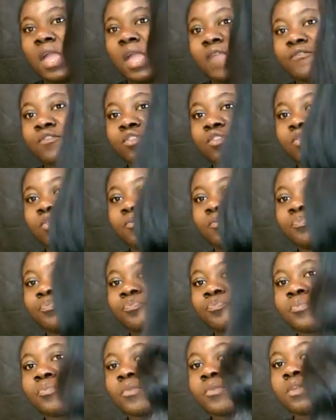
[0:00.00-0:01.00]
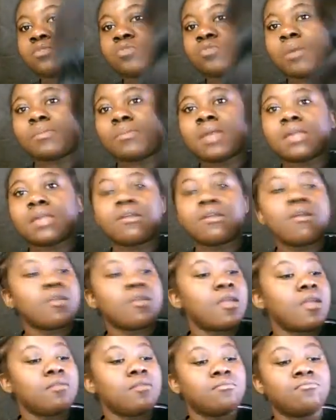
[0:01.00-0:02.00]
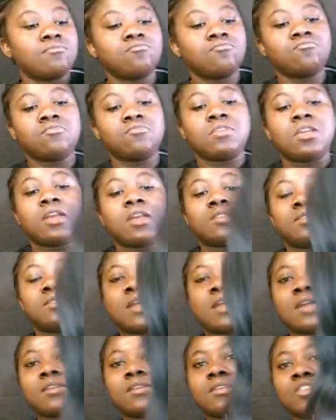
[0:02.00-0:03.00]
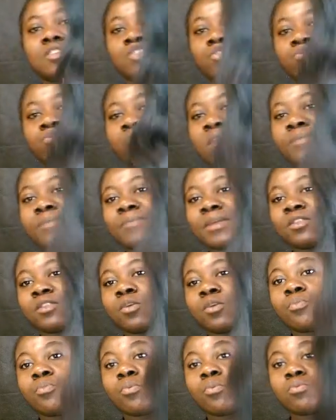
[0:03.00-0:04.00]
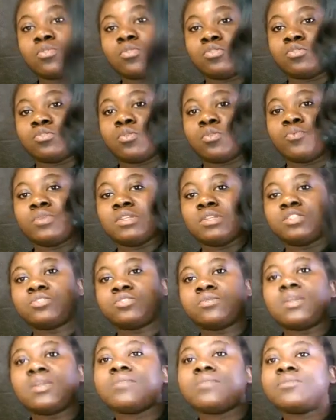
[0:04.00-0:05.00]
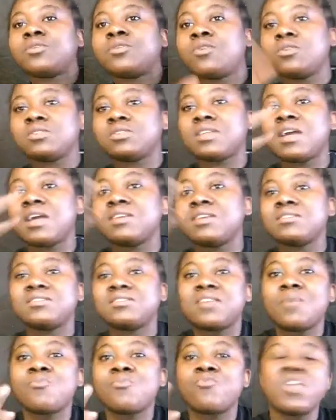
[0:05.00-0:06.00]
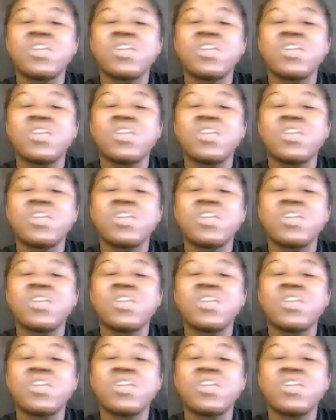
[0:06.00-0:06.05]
wave, So I'm like, okay, it's like straight, but not really straight because it got some